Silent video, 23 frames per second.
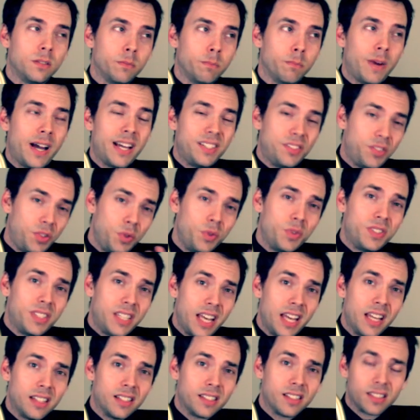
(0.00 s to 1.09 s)
My 2
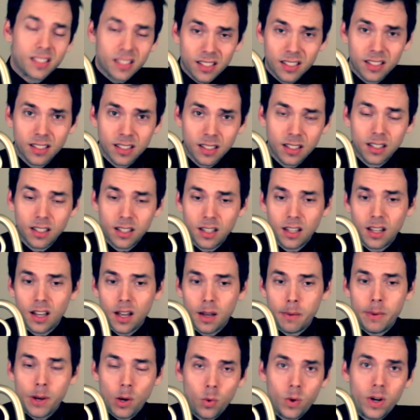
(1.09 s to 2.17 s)
cents
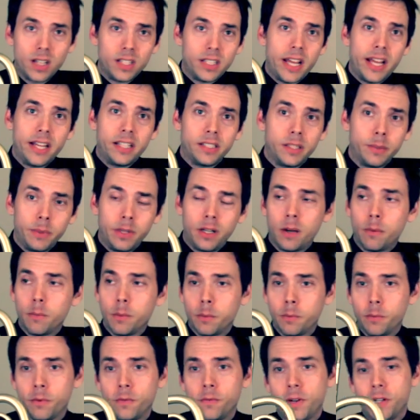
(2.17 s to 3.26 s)
about what it takes to become a
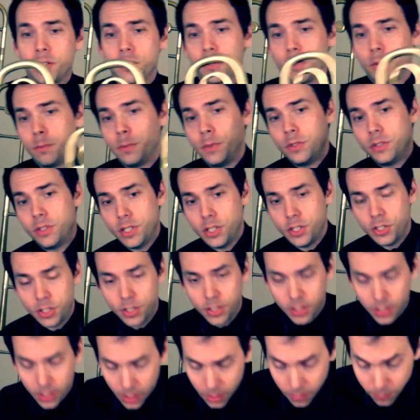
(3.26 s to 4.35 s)
professional
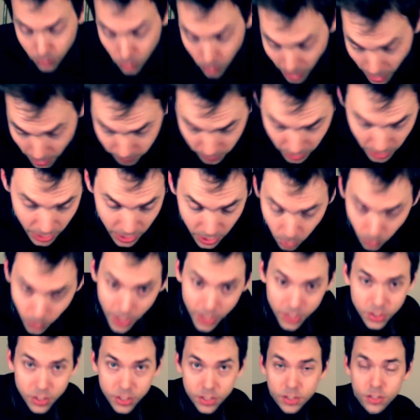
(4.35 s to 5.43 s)
musician. And if you have any
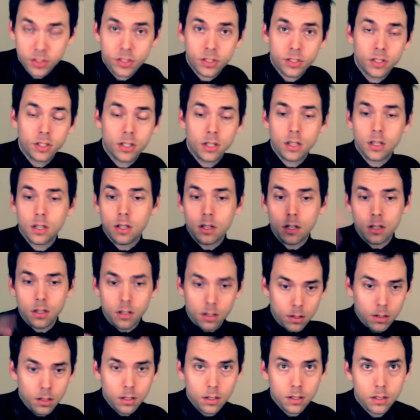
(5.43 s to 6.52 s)
questions,
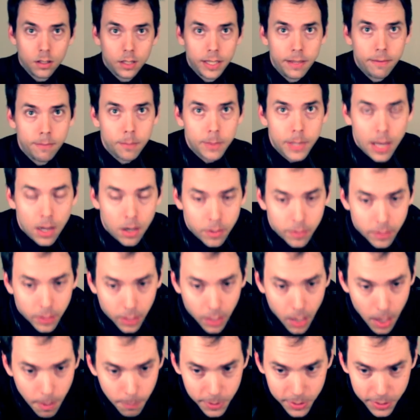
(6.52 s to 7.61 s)
leave them down in the
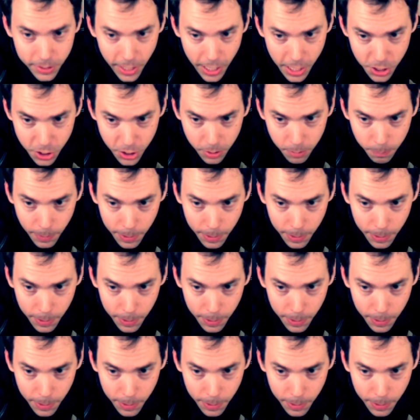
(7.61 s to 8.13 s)
comment section.